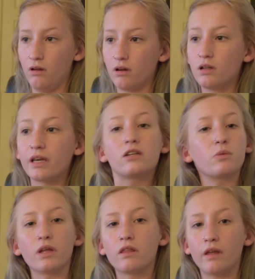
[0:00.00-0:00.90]
clicked
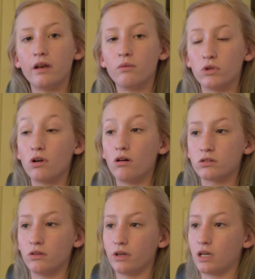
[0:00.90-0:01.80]
with that was
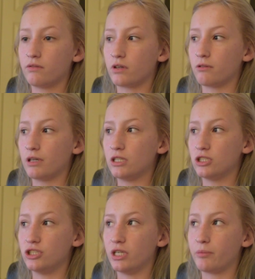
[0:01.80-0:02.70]
also looking for a
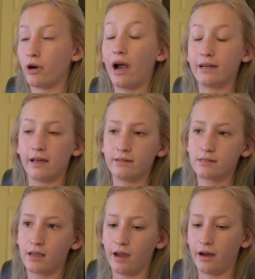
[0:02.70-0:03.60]
relationship, or I'd get
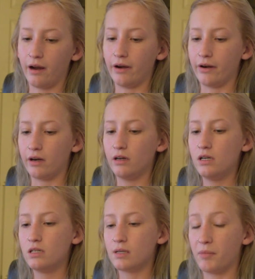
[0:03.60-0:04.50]
scared or
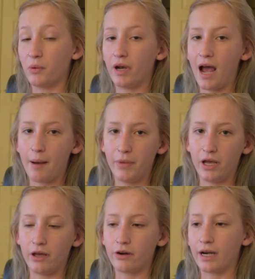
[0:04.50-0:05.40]
something would
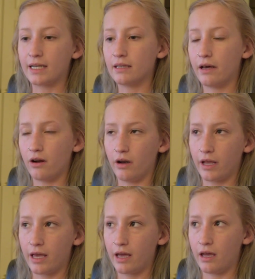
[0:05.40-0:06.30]
happen or I'd get let on
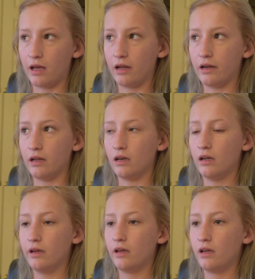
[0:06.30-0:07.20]
again, and
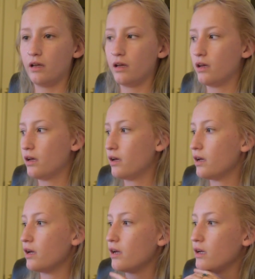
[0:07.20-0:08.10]

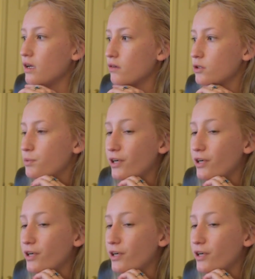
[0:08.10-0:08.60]
it was